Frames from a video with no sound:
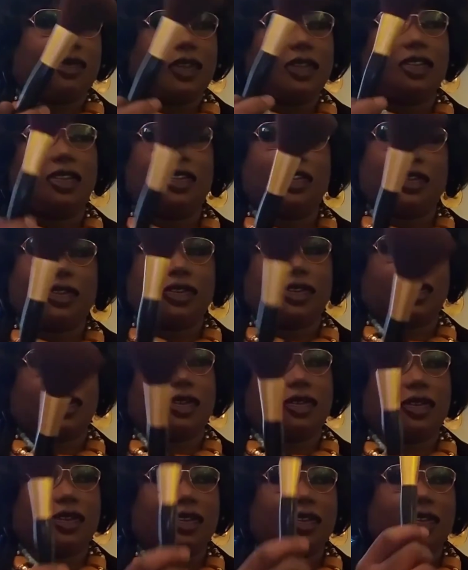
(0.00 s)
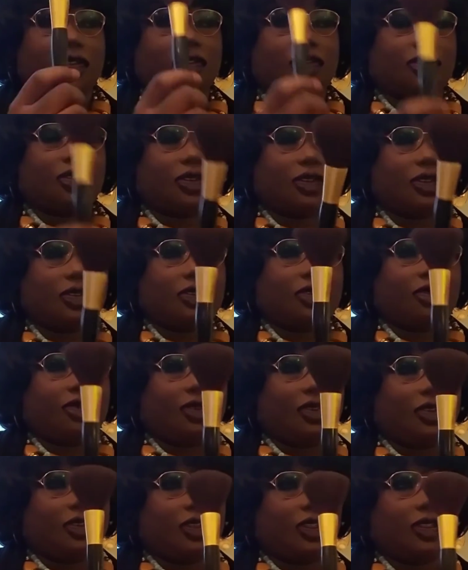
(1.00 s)
15 years ago.
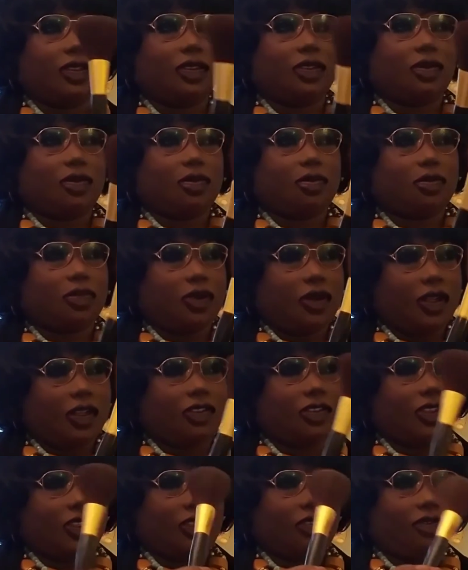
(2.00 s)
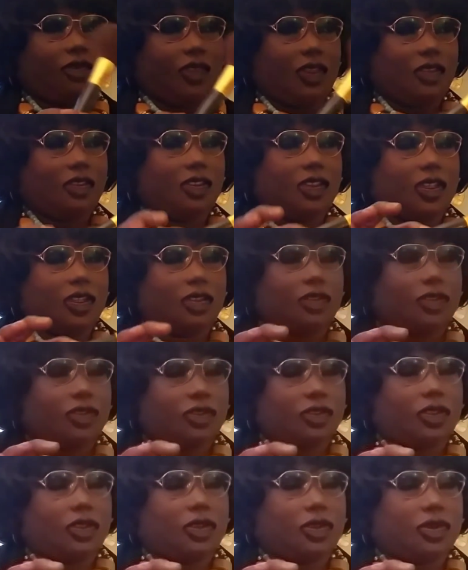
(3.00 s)
This brush is 15
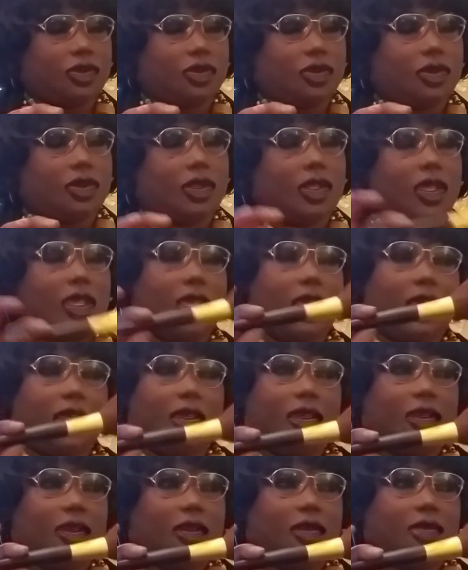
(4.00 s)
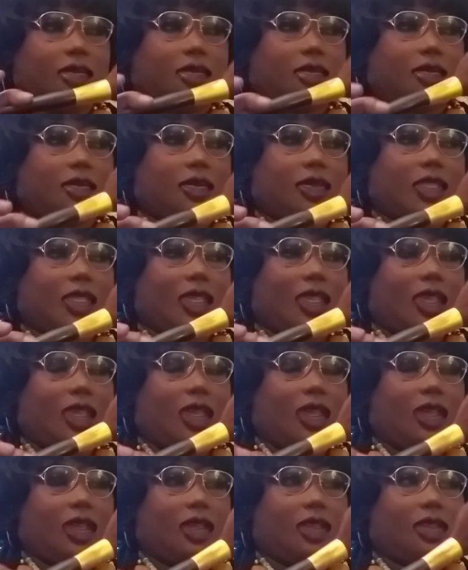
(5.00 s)
years old,
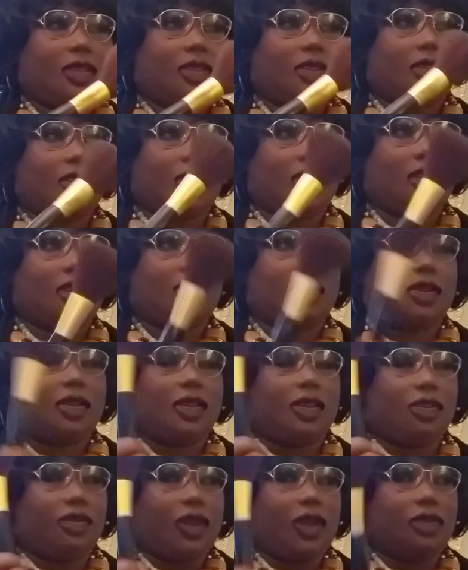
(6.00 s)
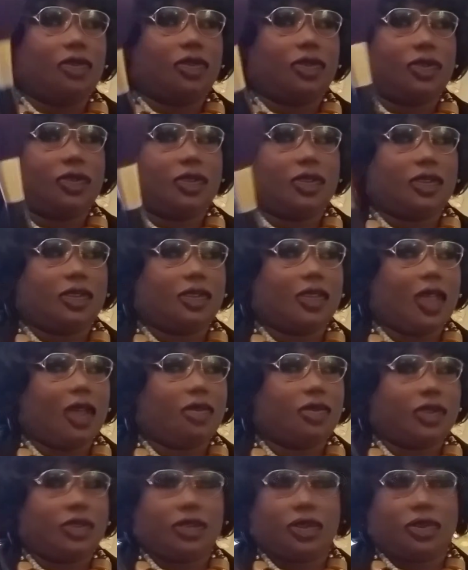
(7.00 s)
and if I lose this, I
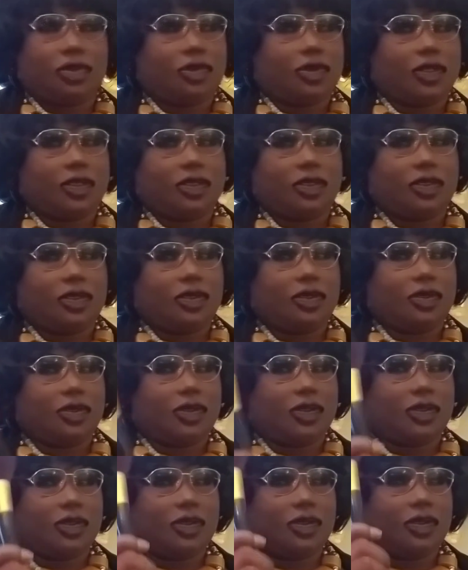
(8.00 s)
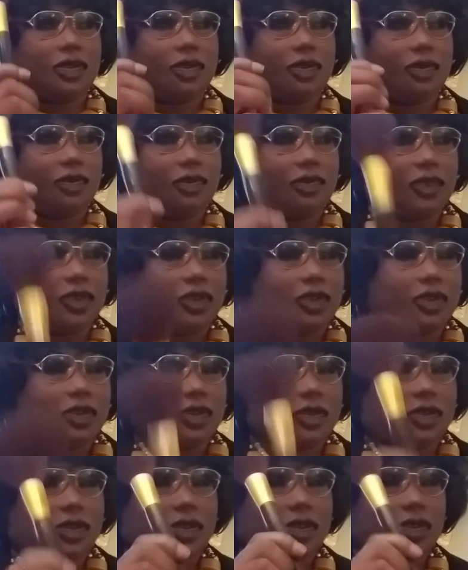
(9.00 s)
wouldn't know what to do. This is the
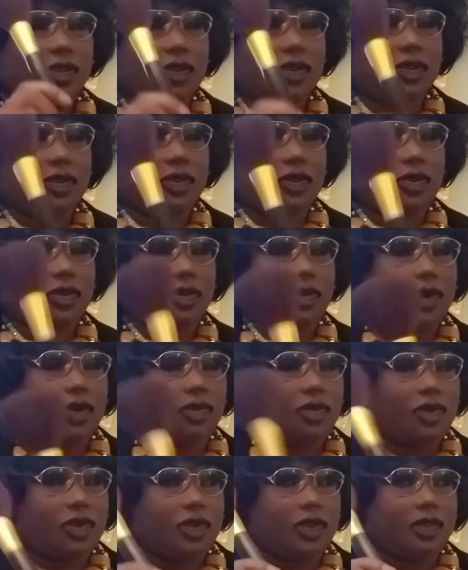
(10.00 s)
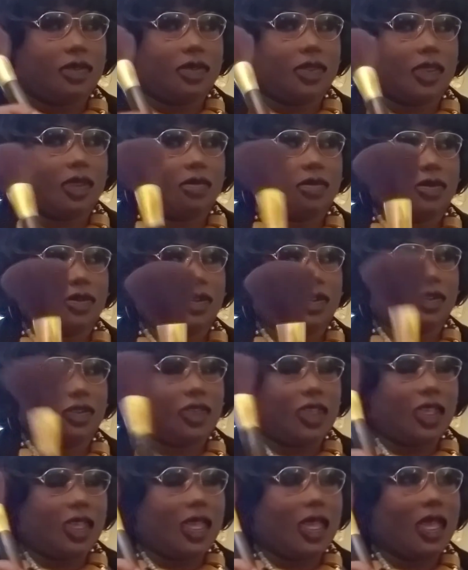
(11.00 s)
first Revlon brush,
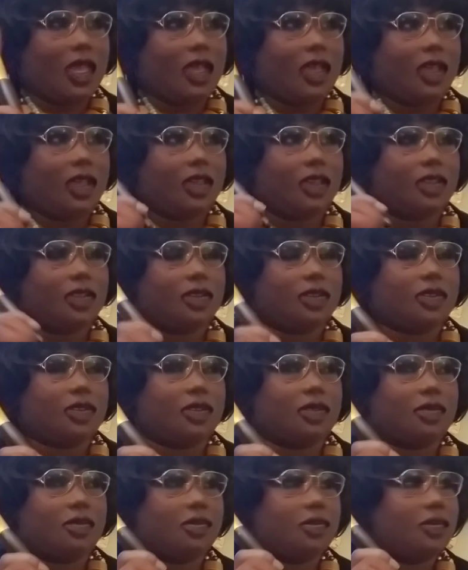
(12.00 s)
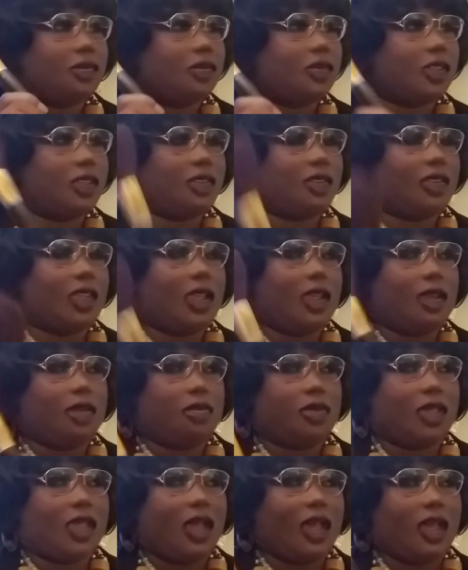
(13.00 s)
and I
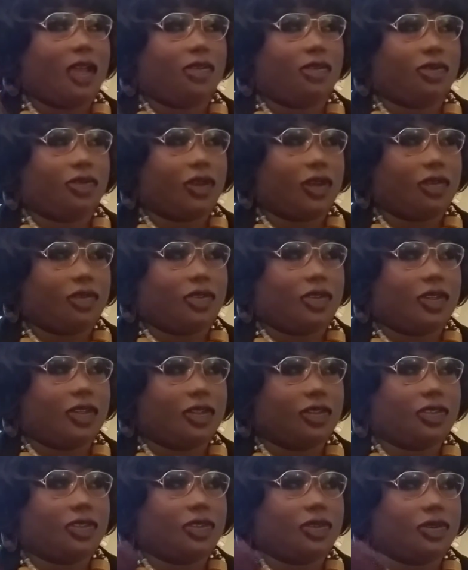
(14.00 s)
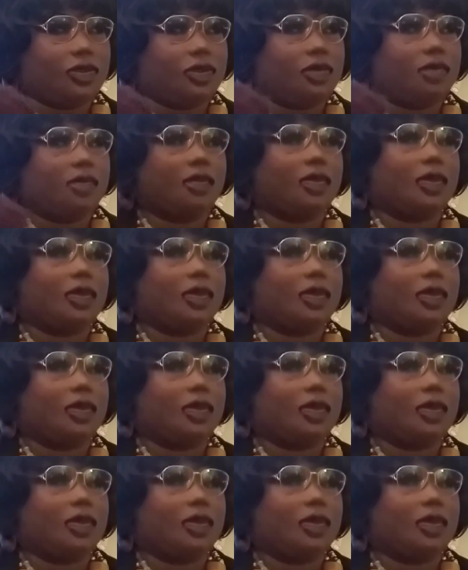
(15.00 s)
stand behind Revlon too